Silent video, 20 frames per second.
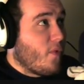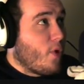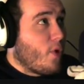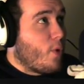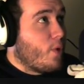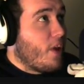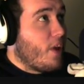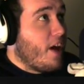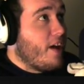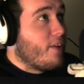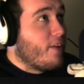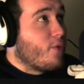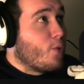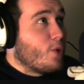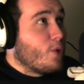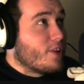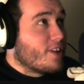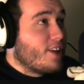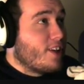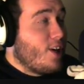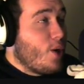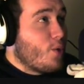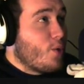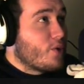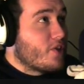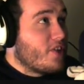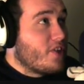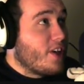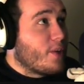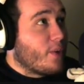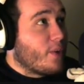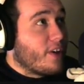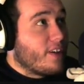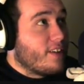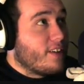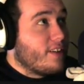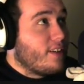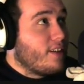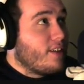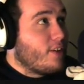Well, now everyone's gonna know the secret.
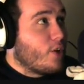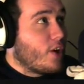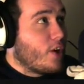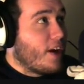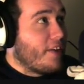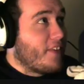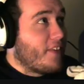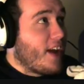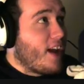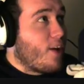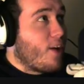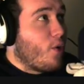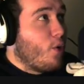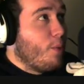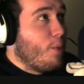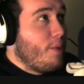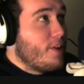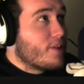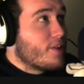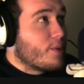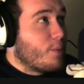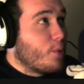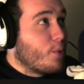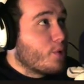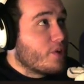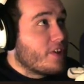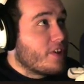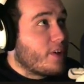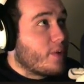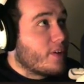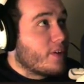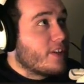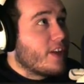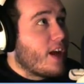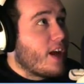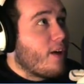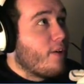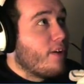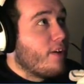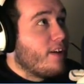You're gonna have to add a whole bunch of more secrets
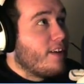now.